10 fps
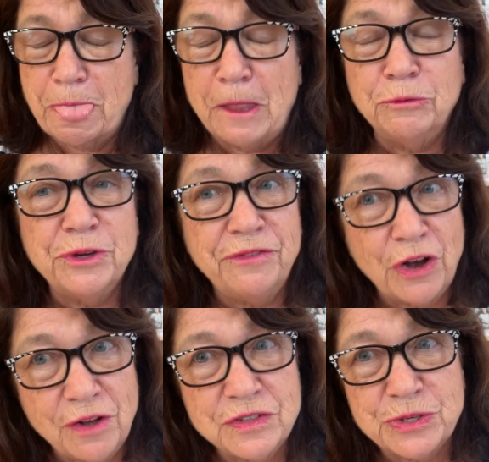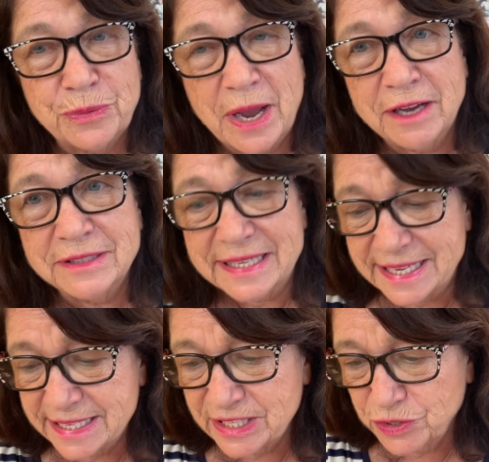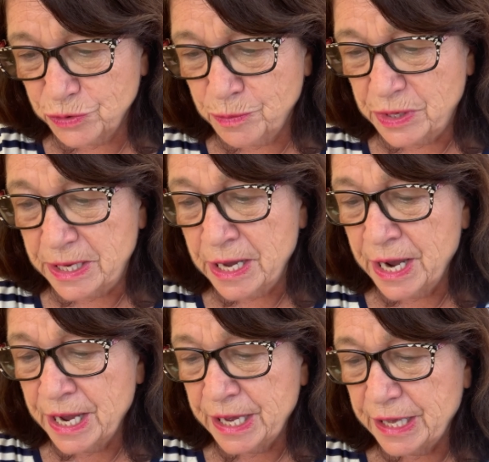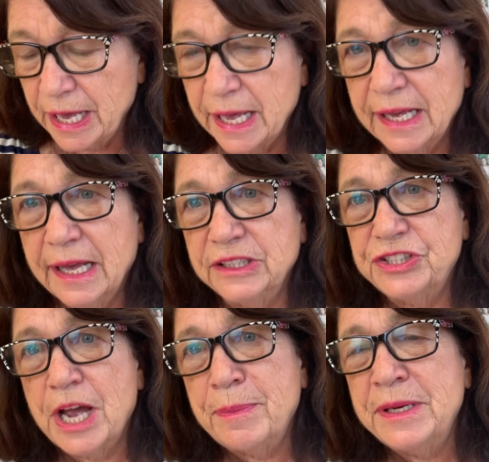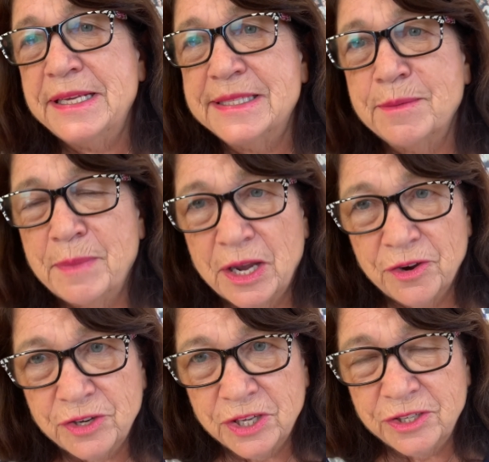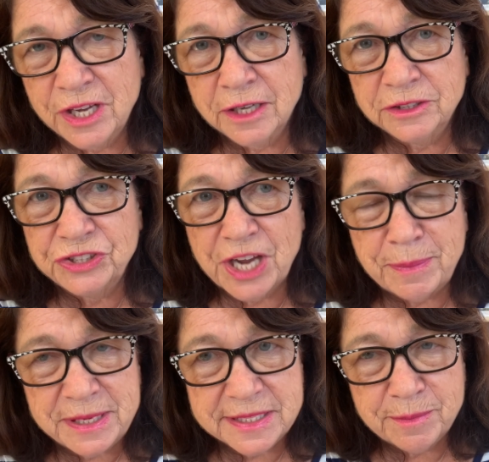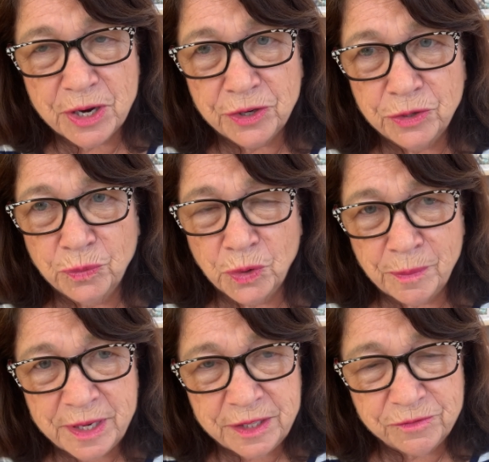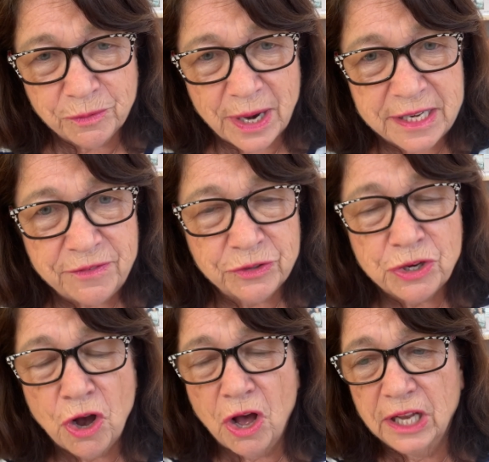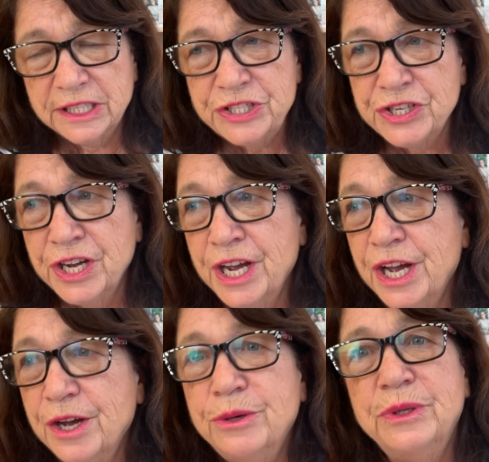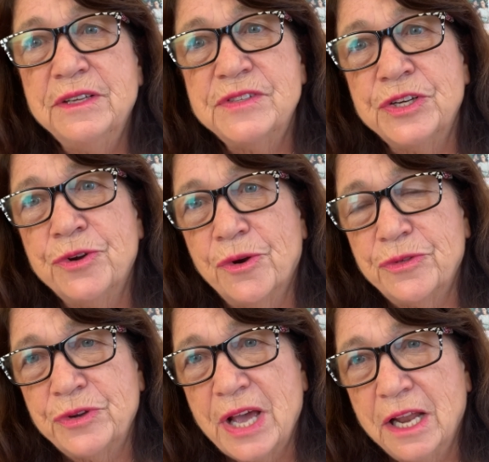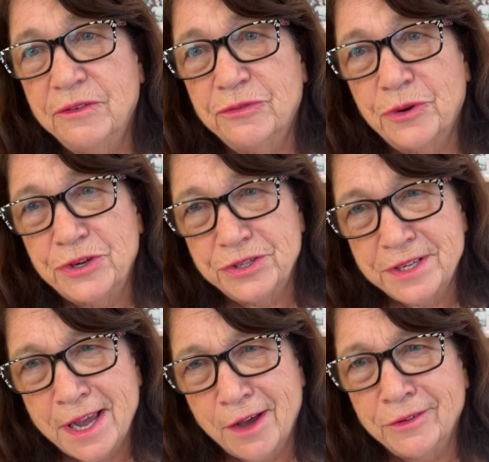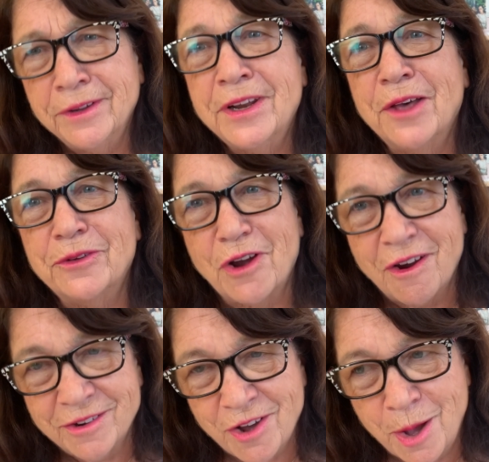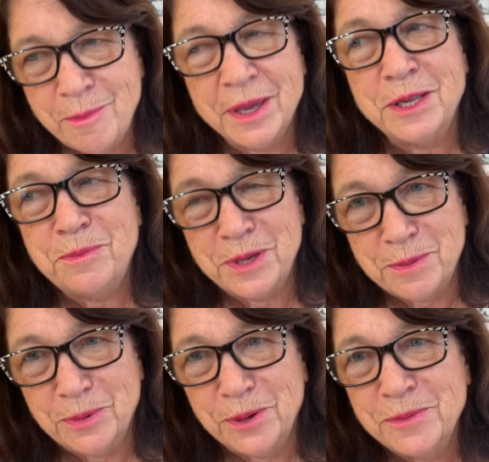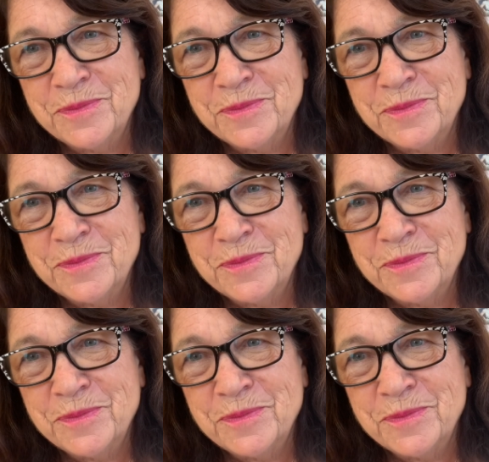revolves around Izumi, a young Japanese American woman ready for college who lives in Northern California town. Now, there are not many people